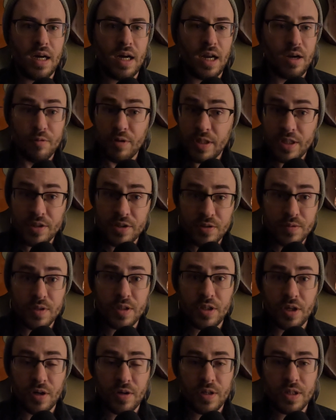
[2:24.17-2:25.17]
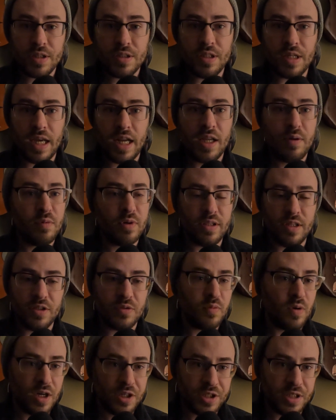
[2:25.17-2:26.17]
I really do encourage anyone
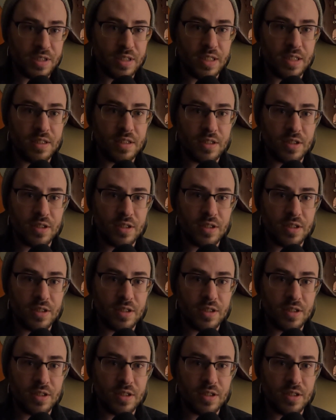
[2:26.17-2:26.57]
that's watching this